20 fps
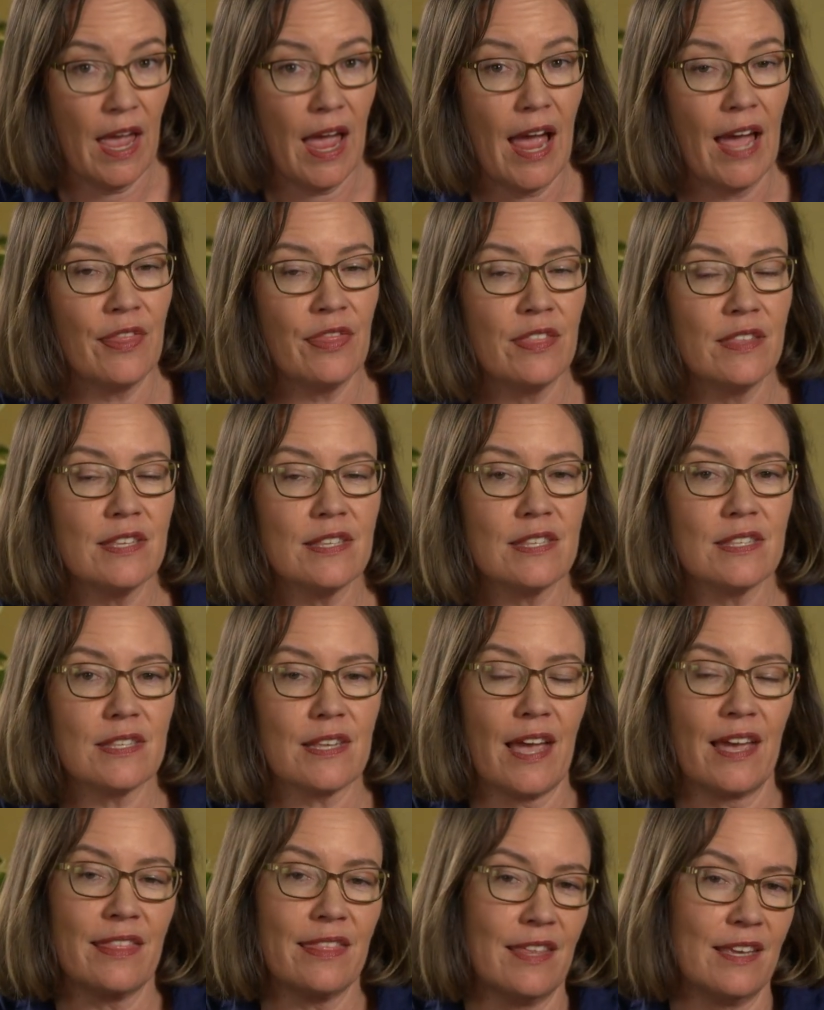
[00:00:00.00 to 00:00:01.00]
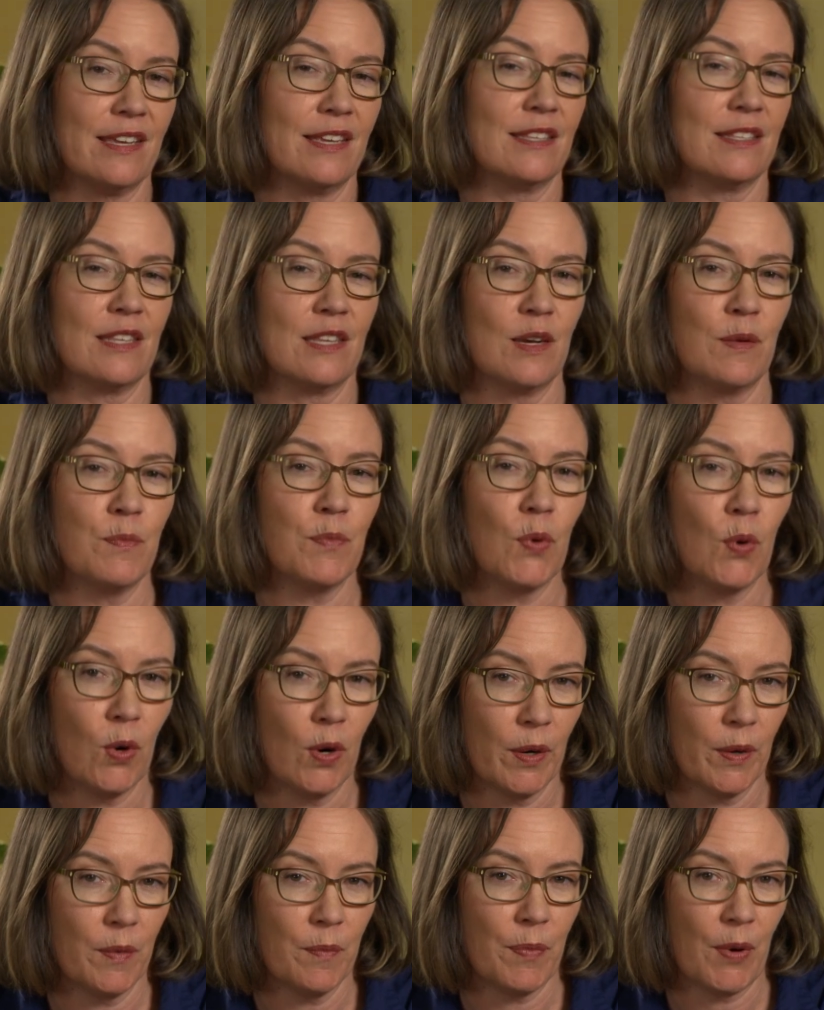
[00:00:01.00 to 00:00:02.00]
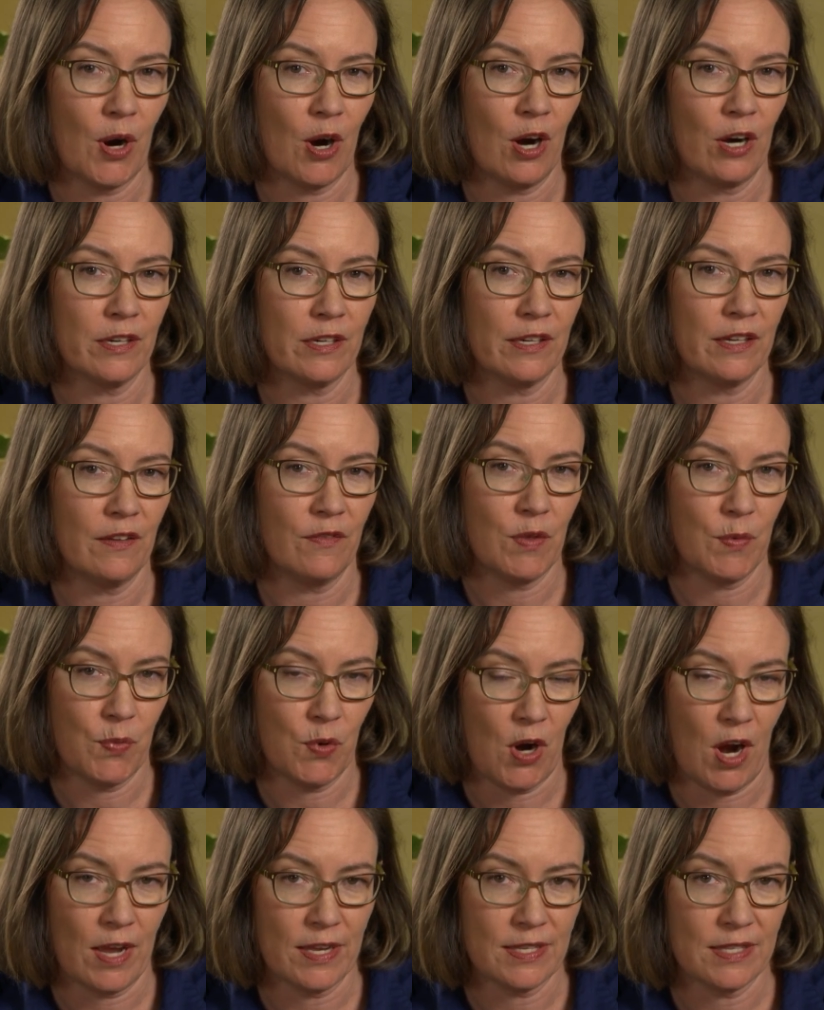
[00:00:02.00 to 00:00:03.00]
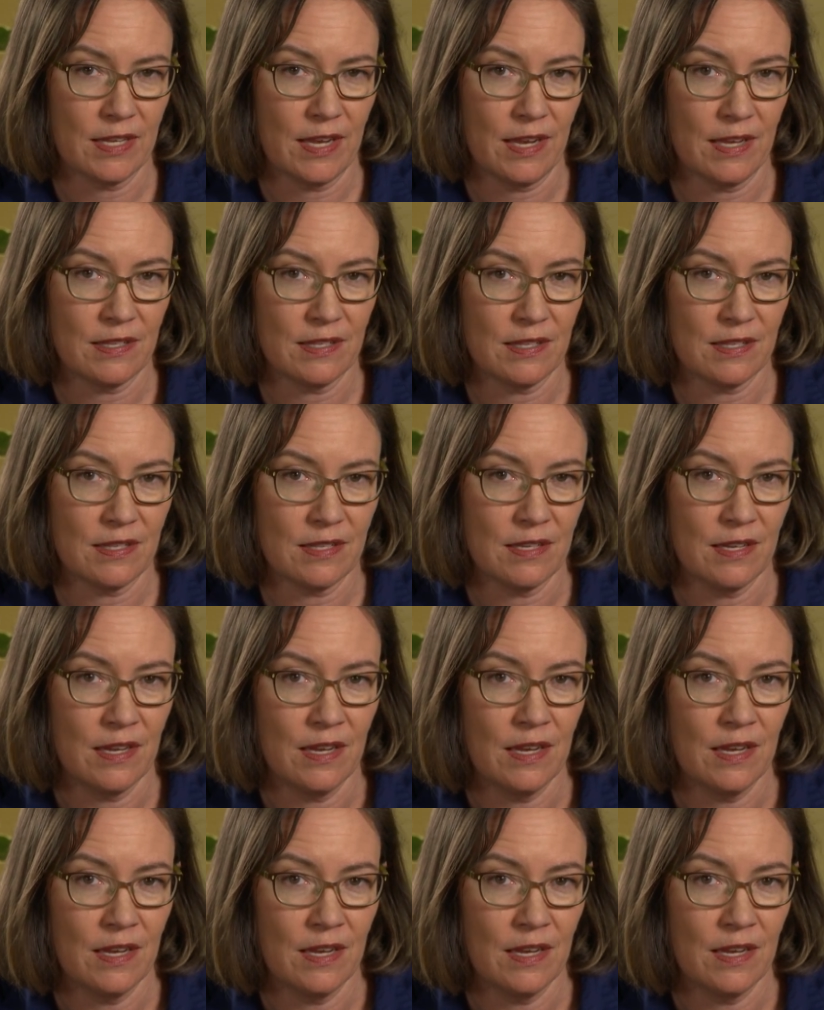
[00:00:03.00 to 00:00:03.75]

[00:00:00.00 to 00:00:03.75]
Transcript: And this, I think, is an important part of the process,